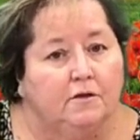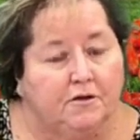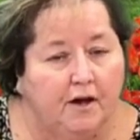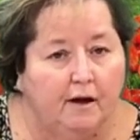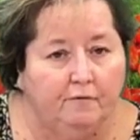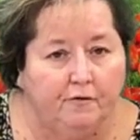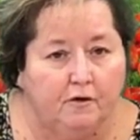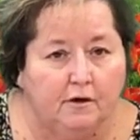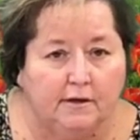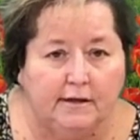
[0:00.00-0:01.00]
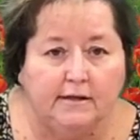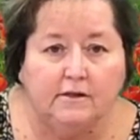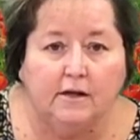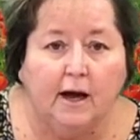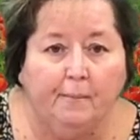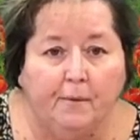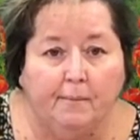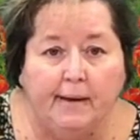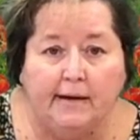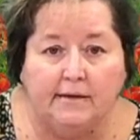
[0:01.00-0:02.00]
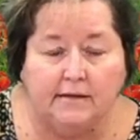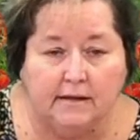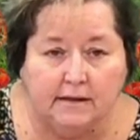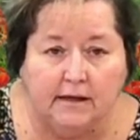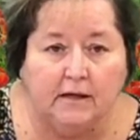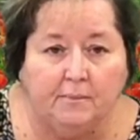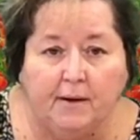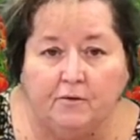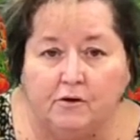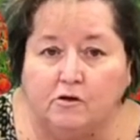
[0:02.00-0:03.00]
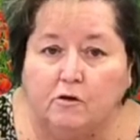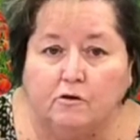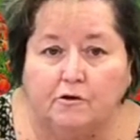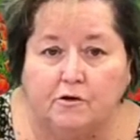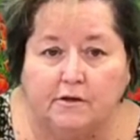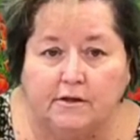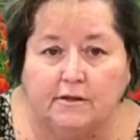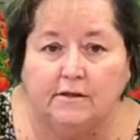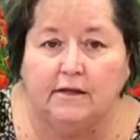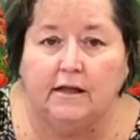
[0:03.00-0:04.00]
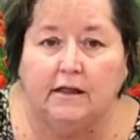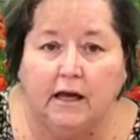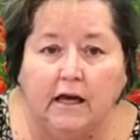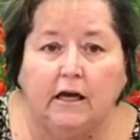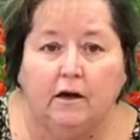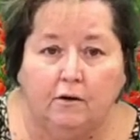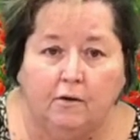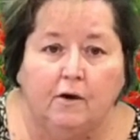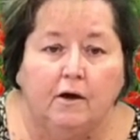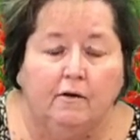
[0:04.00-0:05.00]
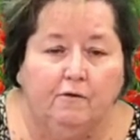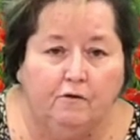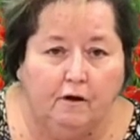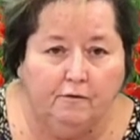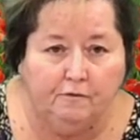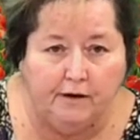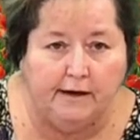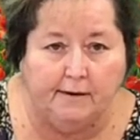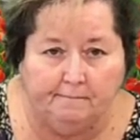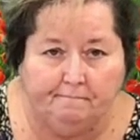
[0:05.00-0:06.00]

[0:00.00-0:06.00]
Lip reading: stop for at least a couple minutes and think about the soldiers and say thank you for our freedom.